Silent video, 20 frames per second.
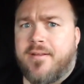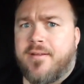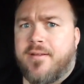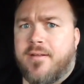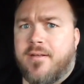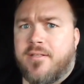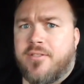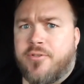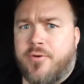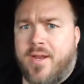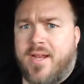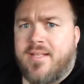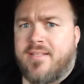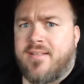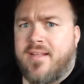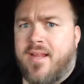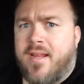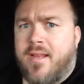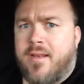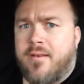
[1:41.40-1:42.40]
trades
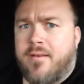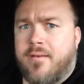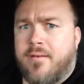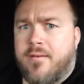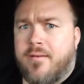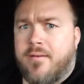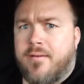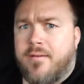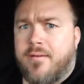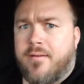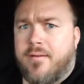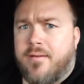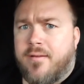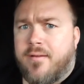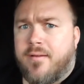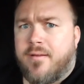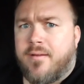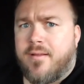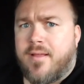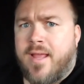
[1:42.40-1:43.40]

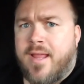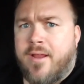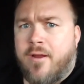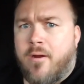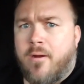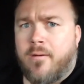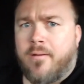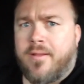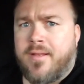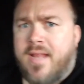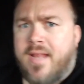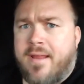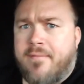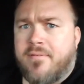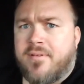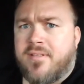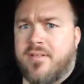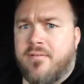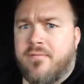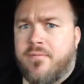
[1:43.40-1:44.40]
in a Harley
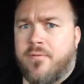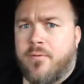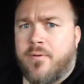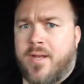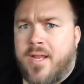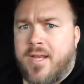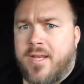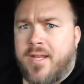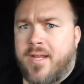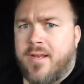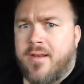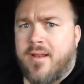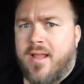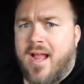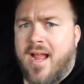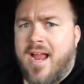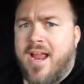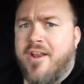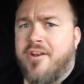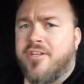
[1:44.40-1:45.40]
Davidson for an Indian? I
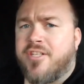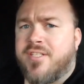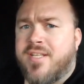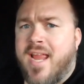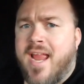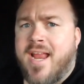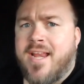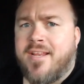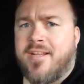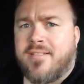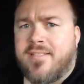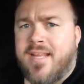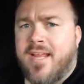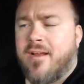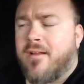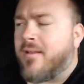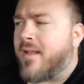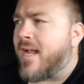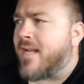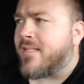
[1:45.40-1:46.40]
understand your
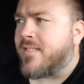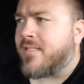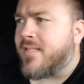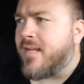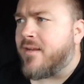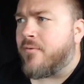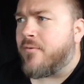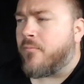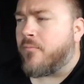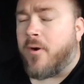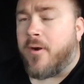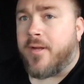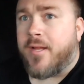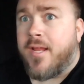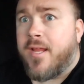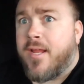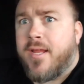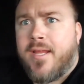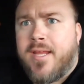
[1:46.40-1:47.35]
taillights didn't work. You